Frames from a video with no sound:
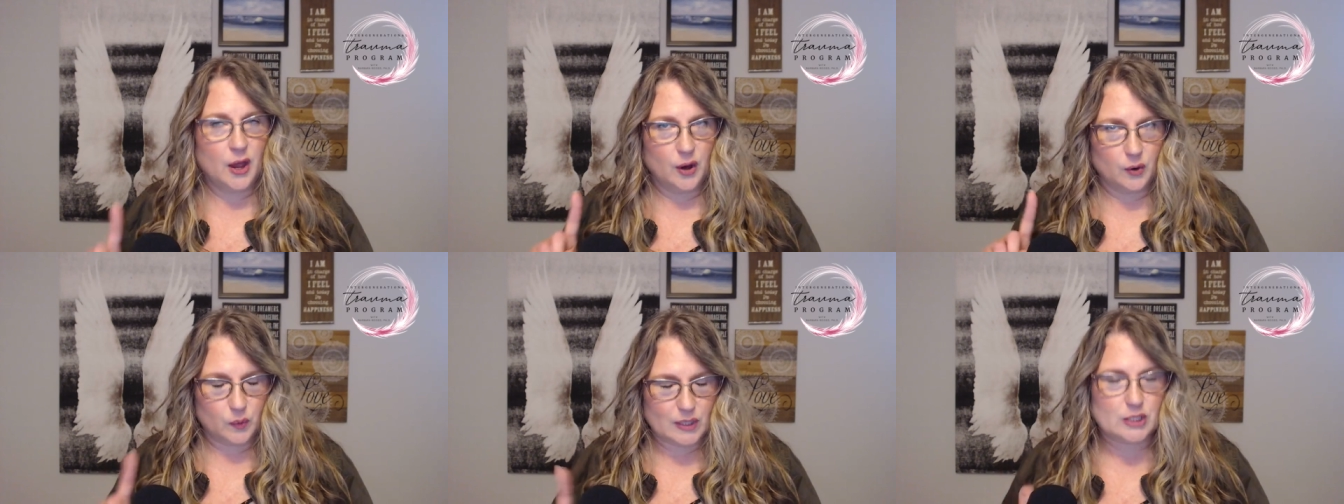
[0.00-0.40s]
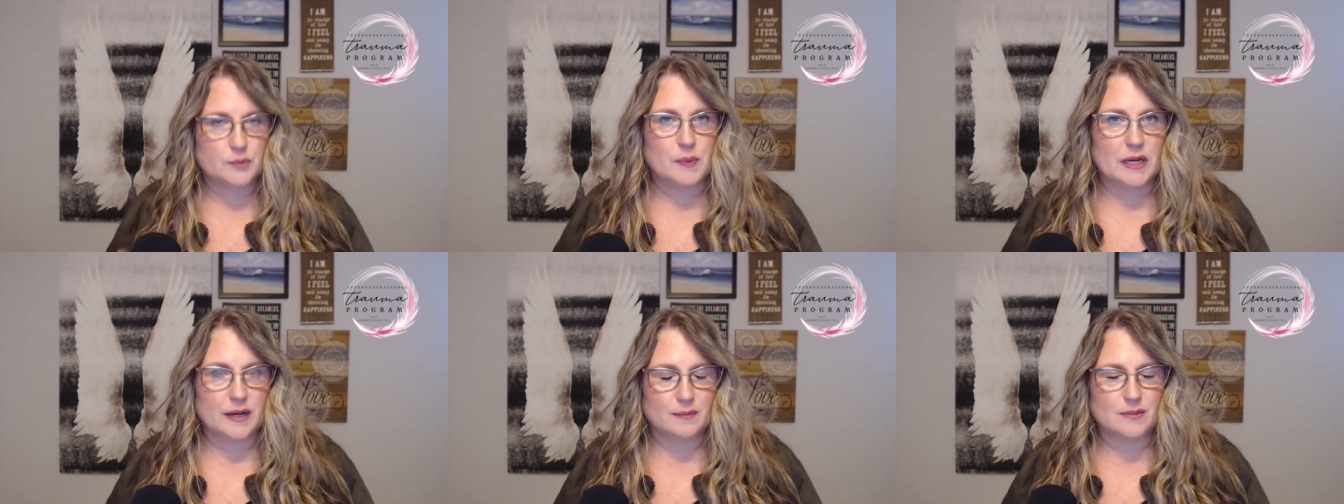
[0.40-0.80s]
which
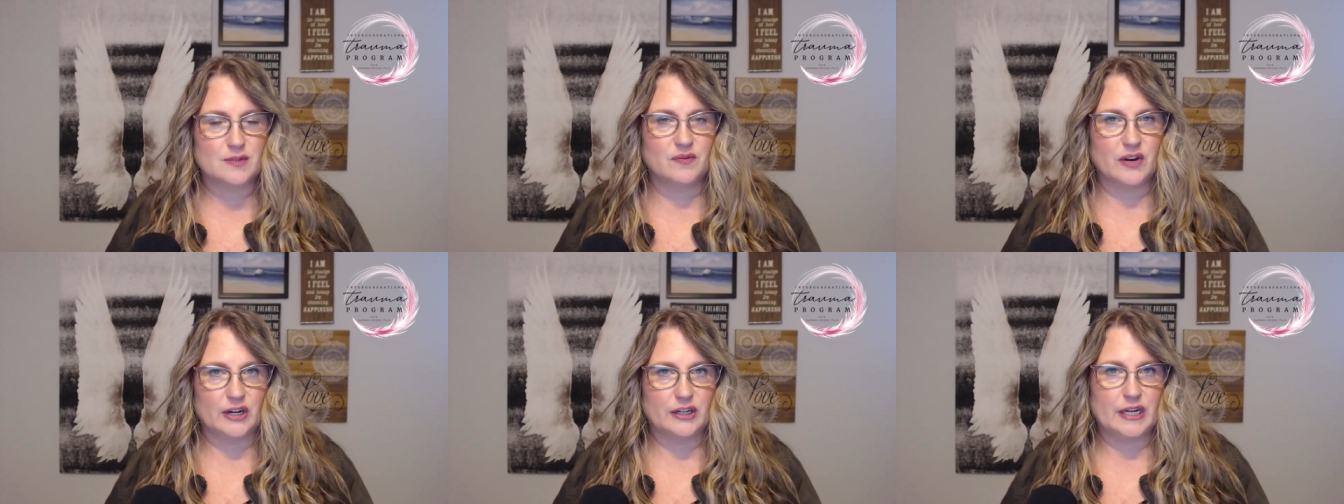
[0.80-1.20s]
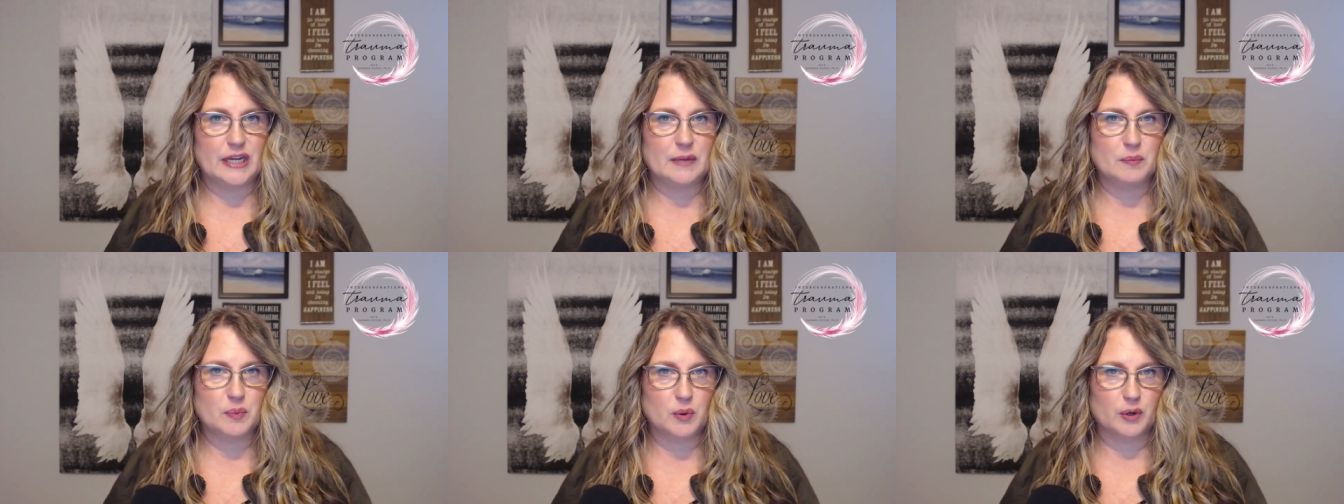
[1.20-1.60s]
becomes very
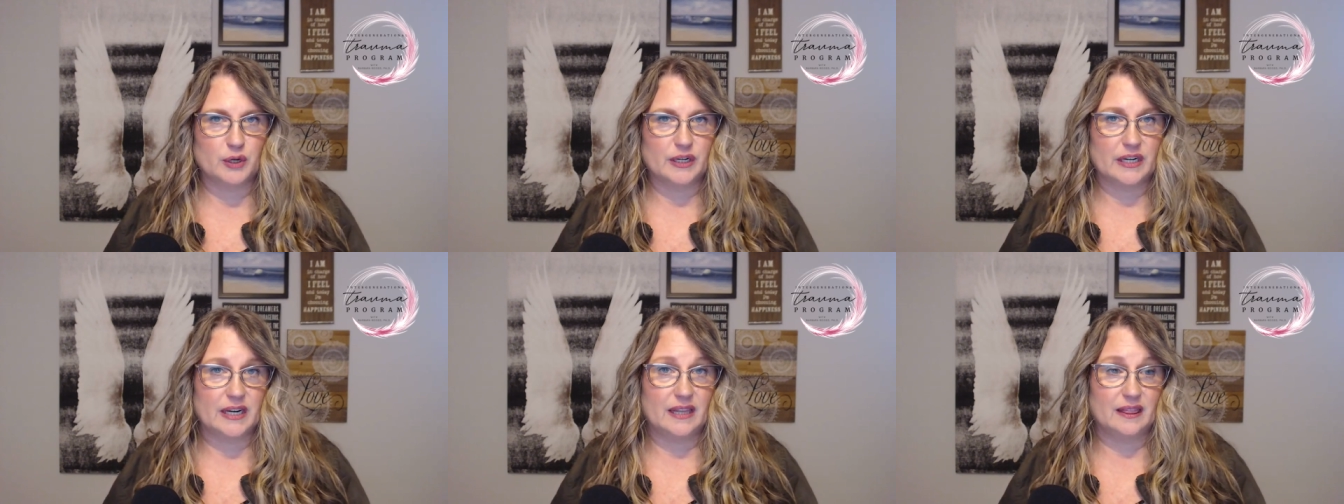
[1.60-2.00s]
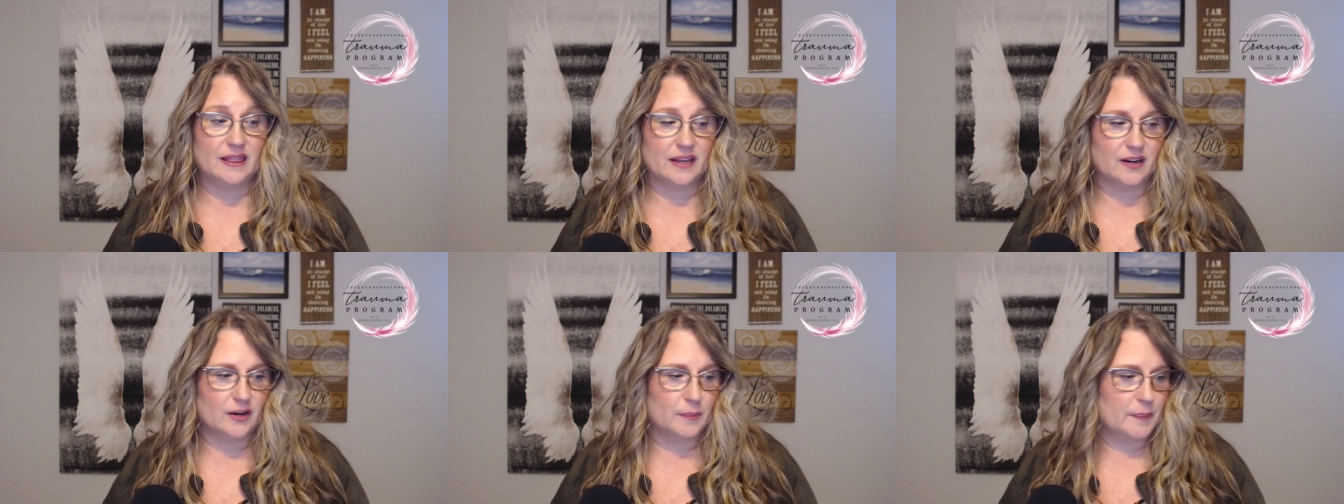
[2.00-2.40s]
important in
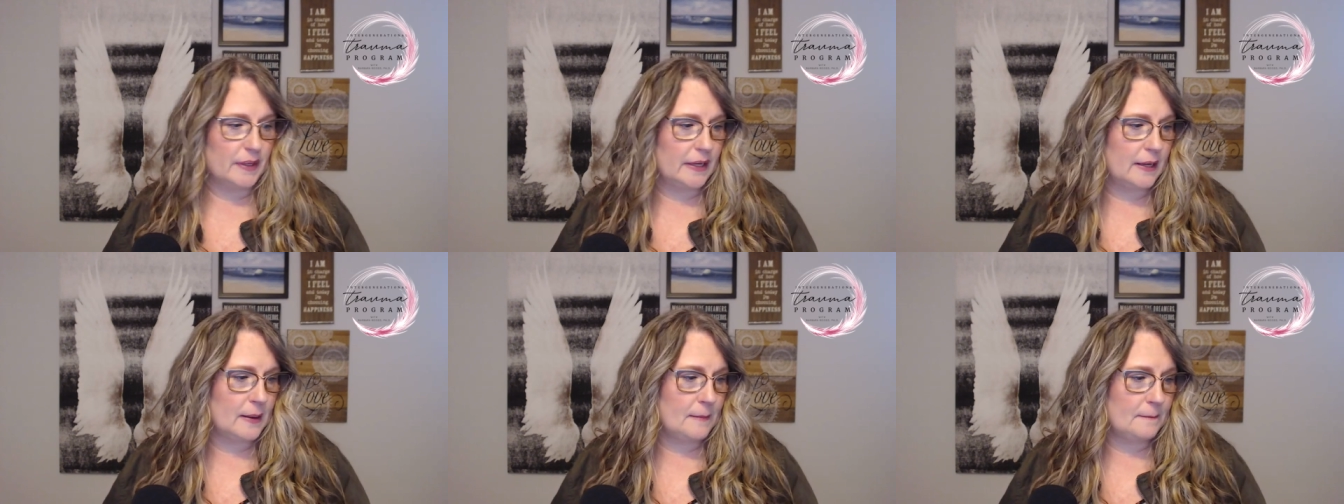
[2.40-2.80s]
therapy.